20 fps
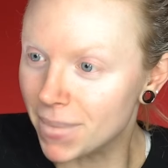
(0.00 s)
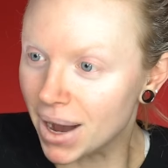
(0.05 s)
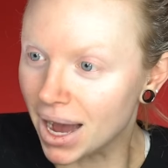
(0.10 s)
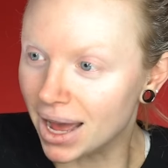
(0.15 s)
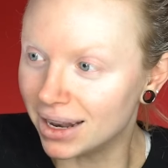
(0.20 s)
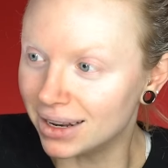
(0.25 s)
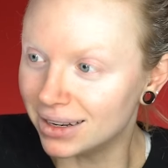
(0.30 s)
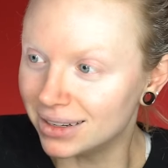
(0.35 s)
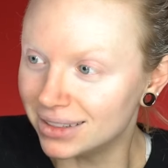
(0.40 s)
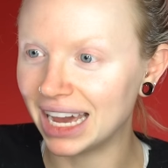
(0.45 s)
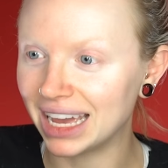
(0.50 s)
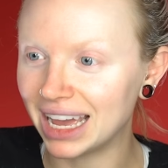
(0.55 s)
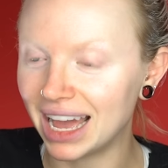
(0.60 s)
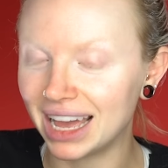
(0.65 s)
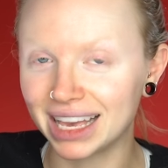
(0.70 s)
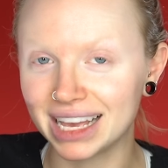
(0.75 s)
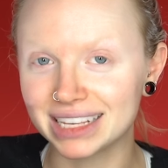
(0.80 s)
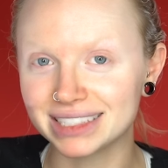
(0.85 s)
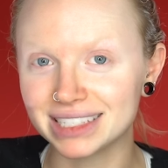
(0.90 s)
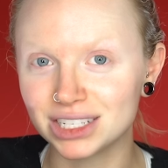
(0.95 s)
But
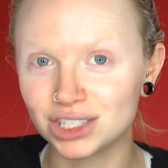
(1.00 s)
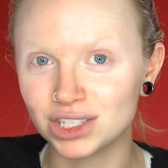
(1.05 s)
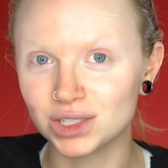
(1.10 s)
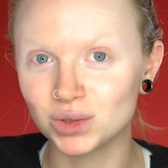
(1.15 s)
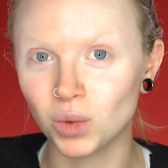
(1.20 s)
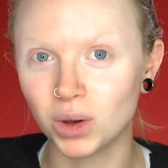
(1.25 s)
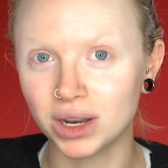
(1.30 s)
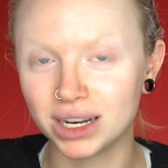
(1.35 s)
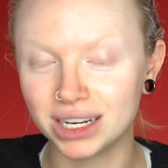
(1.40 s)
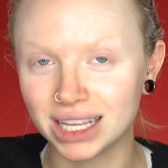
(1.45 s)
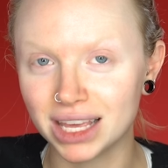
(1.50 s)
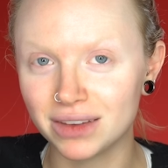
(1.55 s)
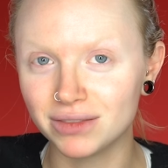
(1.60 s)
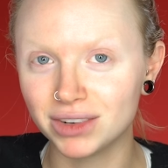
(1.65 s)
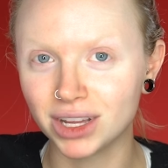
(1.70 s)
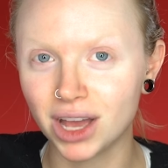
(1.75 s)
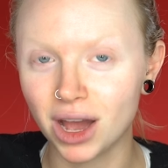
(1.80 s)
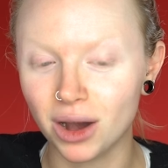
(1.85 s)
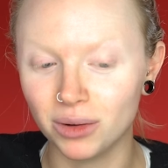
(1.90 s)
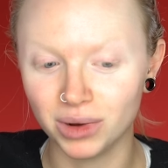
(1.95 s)
I guess I just wanted to give
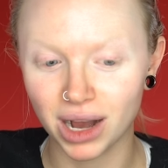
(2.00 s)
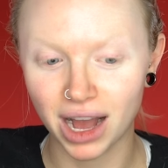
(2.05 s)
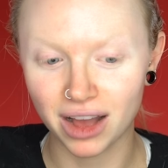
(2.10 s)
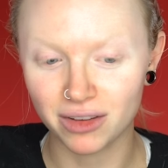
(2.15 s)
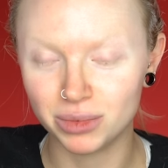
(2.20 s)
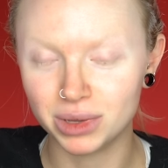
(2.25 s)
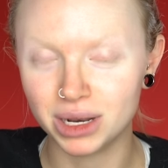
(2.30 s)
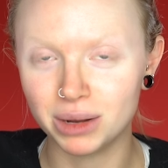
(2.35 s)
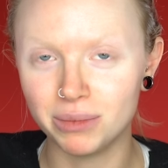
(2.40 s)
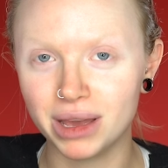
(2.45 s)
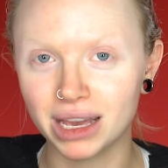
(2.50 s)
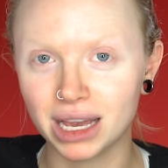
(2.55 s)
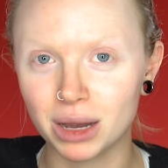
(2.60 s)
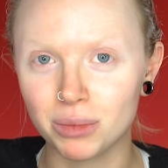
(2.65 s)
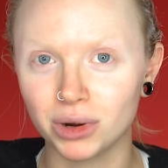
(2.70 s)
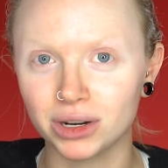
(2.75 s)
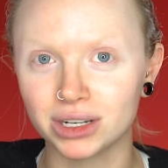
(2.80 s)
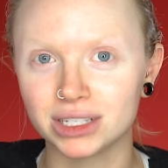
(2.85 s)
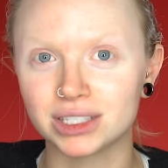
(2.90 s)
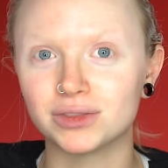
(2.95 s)
it a go. I've been a
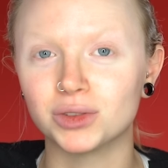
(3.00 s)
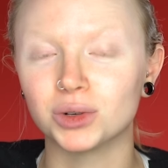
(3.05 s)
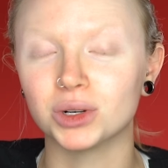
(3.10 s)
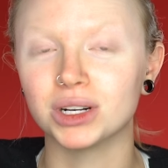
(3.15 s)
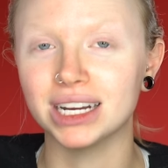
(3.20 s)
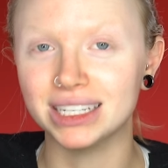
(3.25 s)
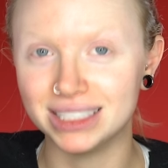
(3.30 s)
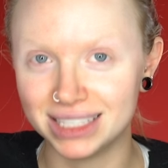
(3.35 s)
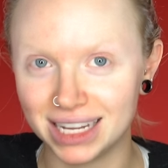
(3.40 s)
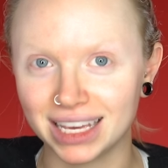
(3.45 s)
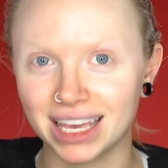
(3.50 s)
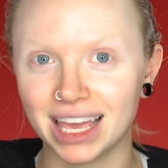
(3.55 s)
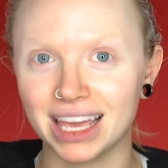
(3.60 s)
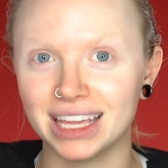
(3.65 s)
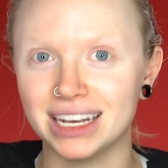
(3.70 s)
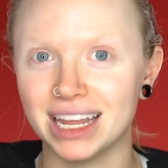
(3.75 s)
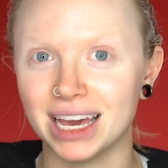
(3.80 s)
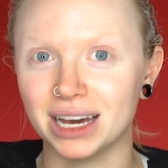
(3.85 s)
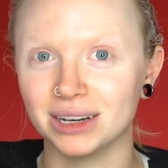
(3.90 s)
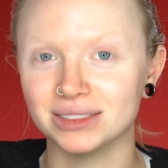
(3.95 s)
makeup artist for a
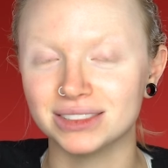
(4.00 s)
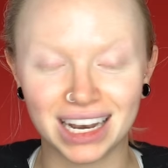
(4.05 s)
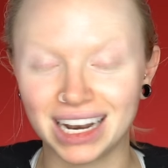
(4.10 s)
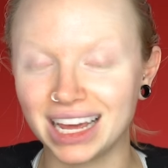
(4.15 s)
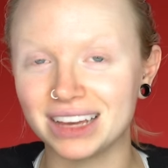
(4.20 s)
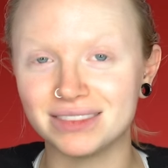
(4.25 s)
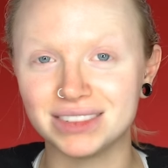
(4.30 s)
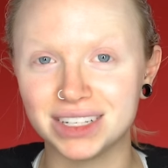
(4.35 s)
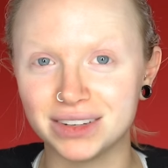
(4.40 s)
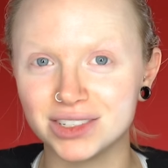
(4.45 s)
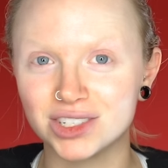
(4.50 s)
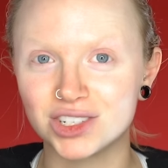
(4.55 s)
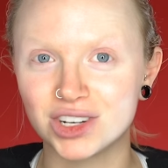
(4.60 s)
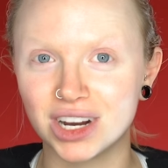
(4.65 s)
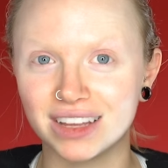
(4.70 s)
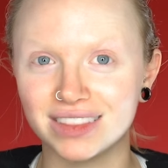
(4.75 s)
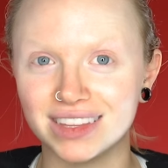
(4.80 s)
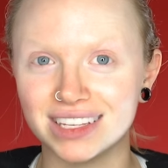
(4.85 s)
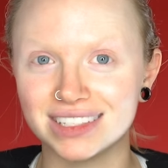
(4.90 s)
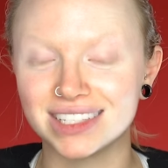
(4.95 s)
decade now, and I have never
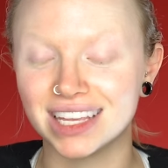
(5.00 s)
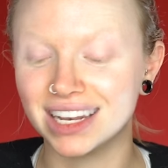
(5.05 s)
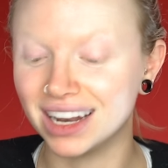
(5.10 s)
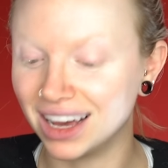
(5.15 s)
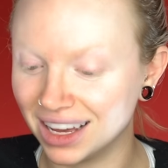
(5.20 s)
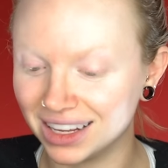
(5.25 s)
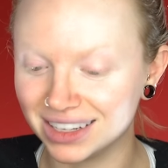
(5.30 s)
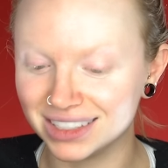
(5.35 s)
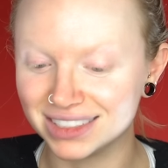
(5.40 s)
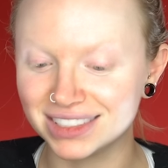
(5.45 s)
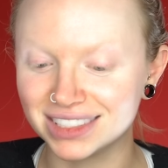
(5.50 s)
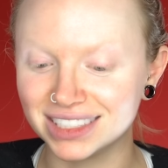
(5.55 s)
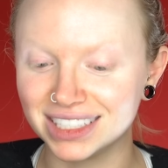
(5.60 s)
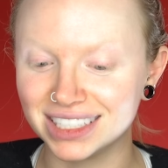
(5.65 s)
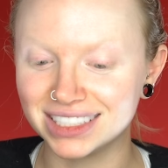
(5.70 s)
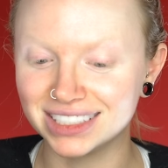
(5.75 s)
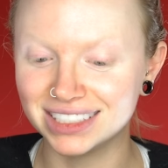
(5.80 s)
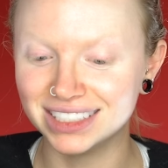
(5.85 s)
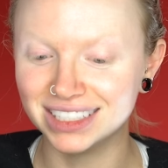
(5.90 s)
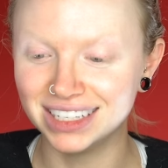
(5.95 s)
tried this. And
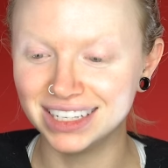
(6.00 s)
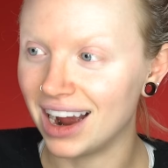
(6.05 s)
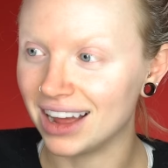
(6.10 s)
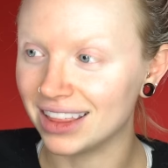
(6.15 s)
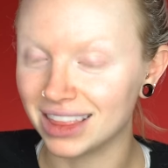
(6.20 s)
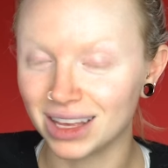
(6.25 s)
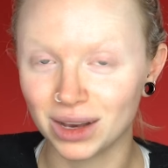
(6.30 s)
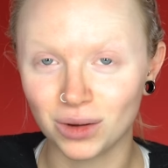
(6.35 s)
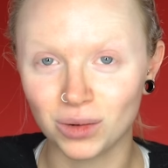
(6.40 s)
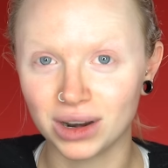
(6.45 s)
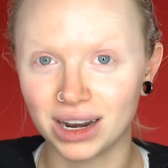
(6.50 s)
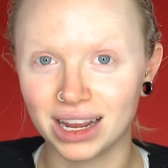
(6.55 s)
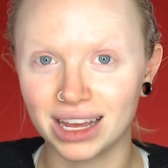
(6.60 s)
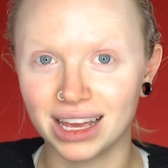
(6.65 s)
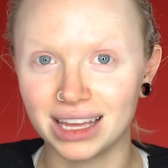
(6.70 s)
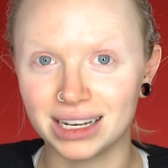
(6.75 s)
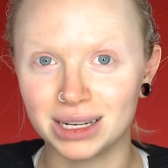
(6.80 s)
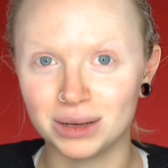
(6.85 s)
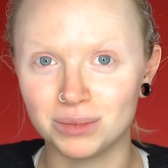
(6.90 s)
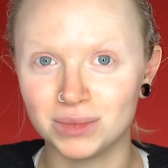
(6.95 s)
honestly, I think when
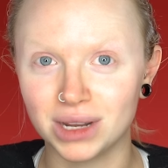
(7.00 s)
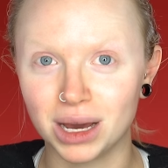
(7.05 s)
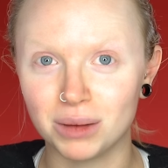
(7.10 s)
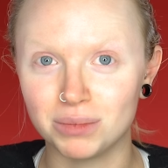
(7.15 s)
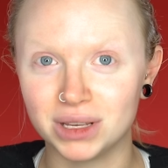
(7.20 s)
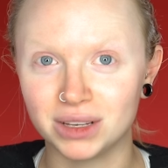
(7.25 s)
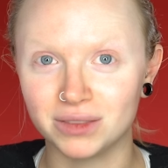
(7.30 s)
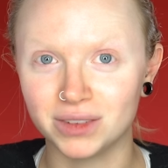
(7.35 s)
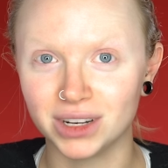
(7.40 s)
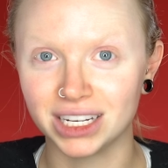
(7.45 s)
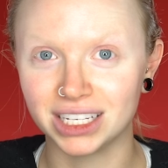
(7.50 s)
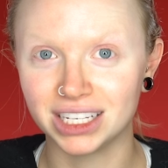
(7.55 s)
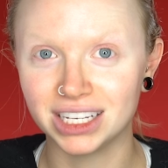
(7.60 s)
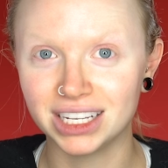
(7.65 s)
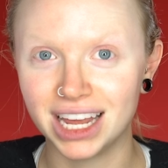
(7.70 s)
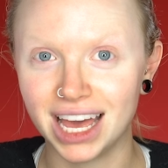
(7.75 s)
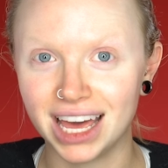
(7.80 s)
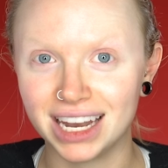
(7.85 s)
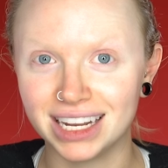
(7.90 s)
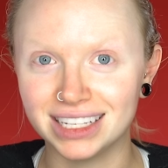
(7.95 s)
I end up not being very good
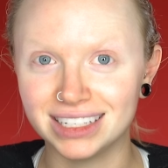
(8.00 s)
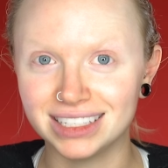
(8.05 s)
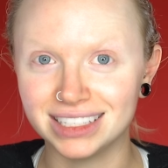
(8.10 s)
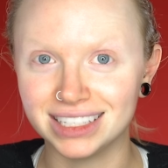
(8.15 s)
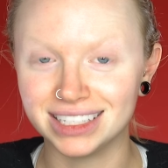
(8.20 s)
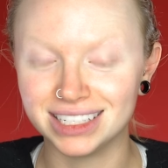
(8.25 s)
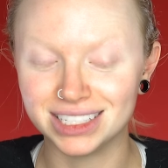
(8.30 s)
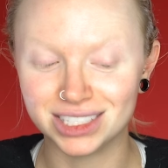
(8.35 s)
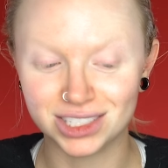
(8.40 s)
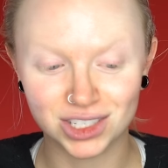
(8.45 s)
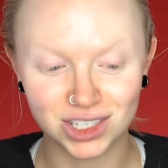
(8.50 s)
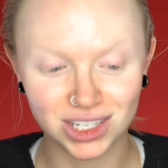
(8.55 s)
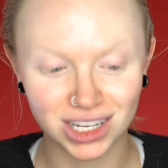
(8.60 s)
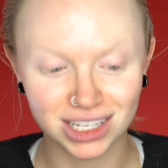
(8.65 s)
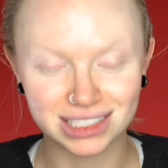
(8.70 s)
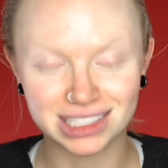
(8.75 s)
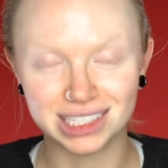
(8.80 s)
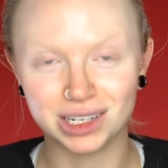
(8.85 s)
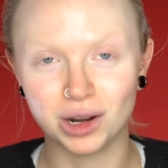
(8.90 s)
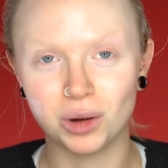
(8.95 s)
at it, it is
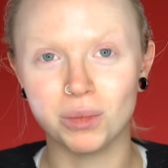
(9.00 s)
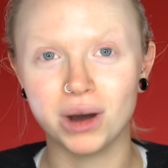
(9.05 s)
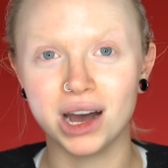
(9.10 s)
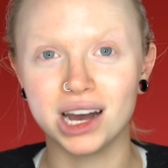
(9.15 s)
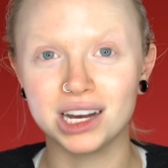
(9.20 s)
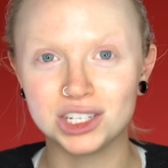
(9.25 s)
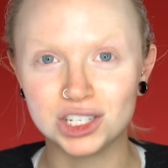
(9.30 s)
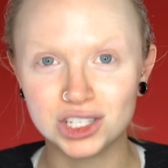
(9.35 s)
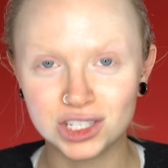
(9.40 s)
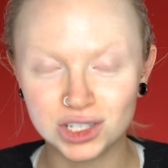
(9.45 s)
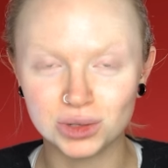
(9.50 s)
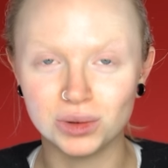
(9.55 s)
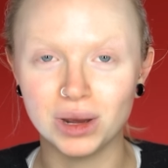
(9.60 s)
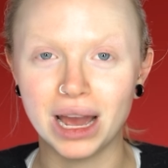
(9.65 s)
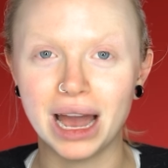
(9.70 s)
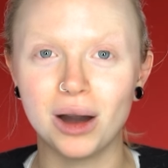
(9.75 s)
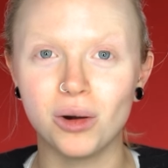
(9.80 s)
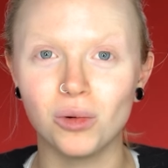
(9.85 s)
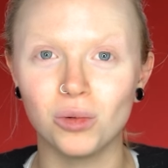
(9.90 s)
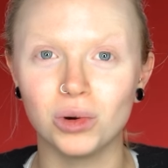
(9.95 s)
just an homage to
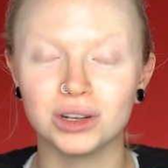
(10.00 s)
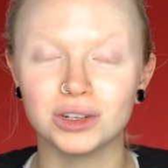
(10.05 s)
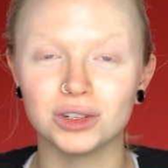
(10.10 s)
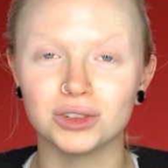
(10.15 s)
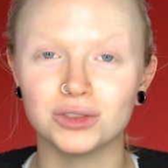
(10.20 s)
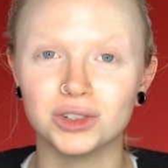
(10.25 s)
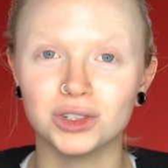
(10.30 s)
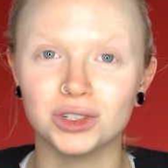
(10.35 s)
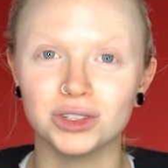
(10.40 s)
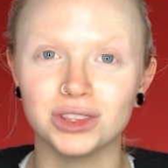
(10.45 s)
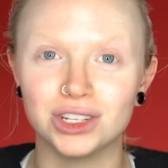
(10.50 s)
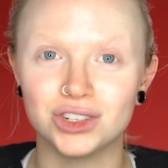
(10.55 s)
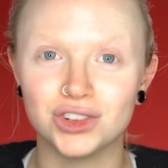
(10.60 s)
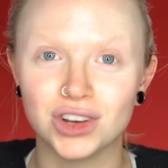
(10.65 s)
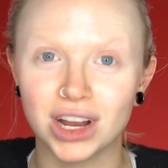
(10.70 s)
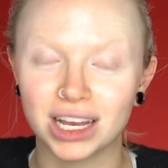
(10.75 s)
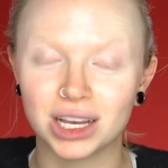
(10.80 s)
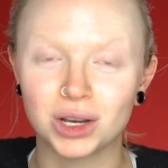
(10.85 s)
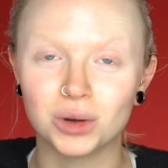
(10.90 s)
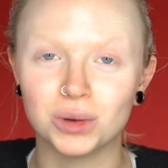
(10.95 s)
how wonderful the
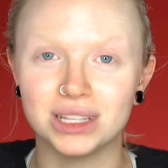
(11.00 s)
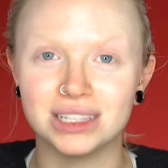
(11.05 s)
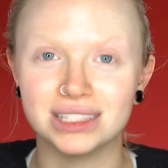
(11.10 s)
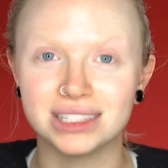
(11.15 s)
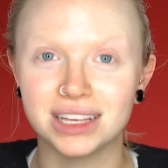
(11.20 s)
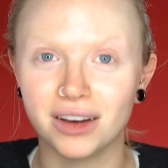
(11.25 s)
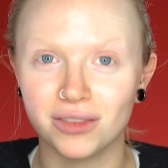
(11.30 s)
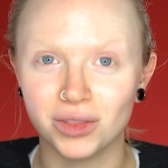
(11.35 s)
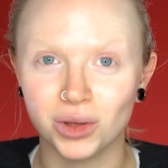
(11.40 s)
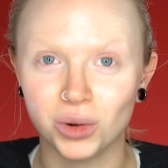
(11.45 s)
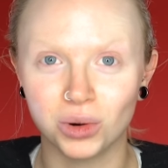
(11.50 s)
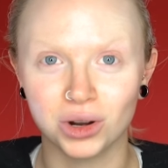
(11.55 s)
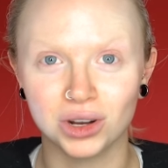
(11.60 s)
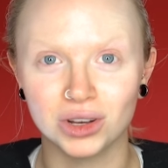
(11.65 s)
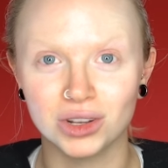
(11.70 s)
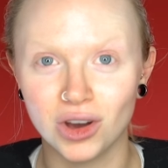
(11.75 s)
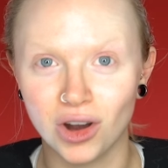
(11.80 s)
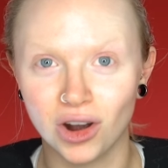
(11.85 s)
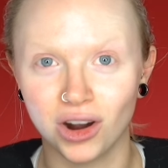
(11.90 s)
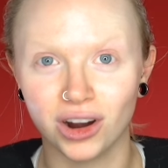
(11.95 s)
drag queens of the
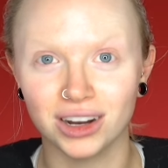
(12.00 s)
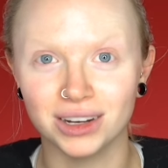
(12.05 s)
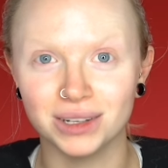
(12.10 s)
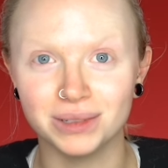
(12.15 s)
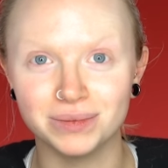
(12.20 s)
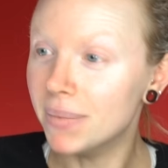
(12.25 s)
world are.